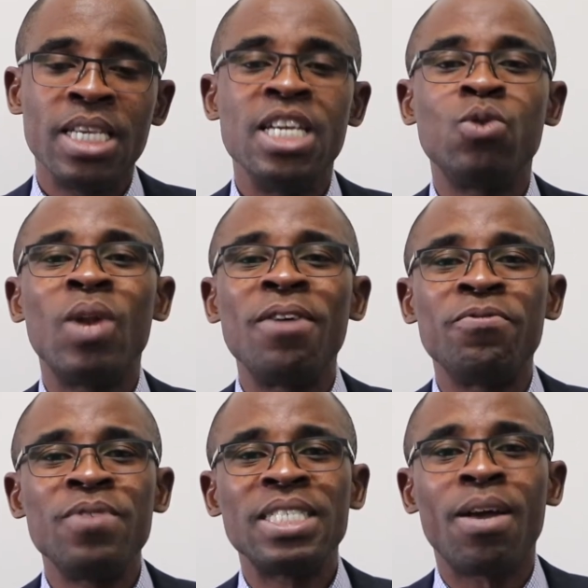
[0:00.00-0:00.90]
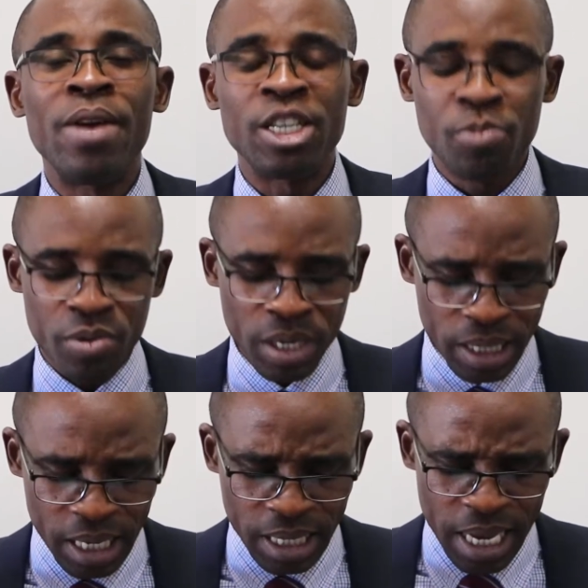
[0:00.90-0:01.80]
it will affect our
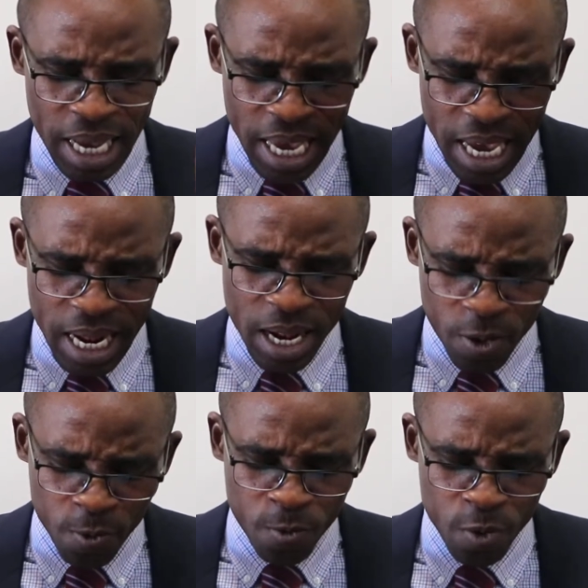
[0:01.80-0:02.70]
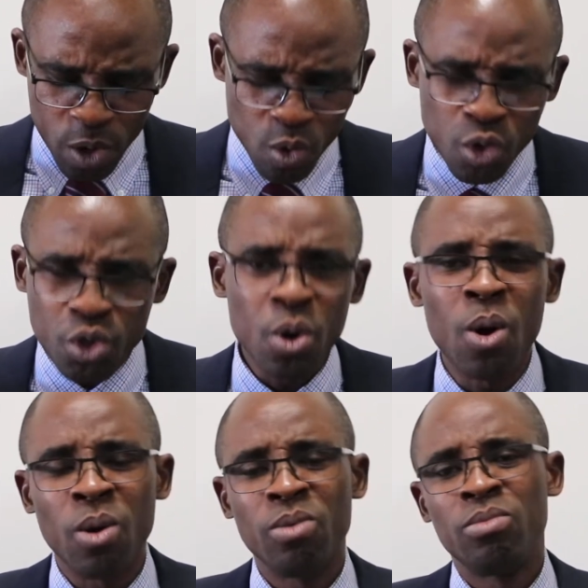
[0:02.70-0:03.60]
experiences in the
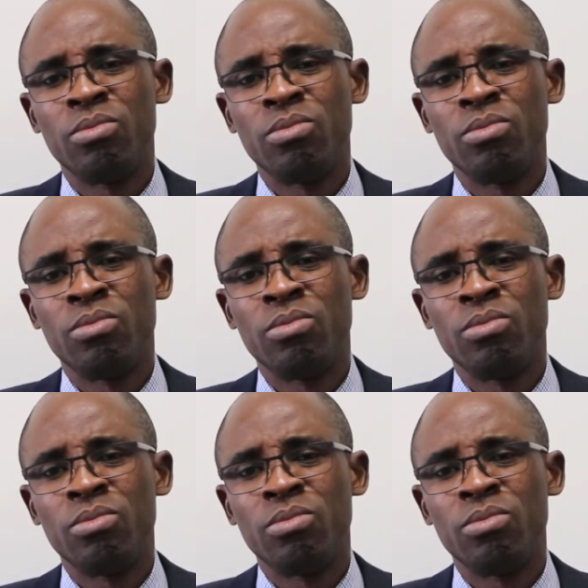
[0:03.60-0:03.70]
future.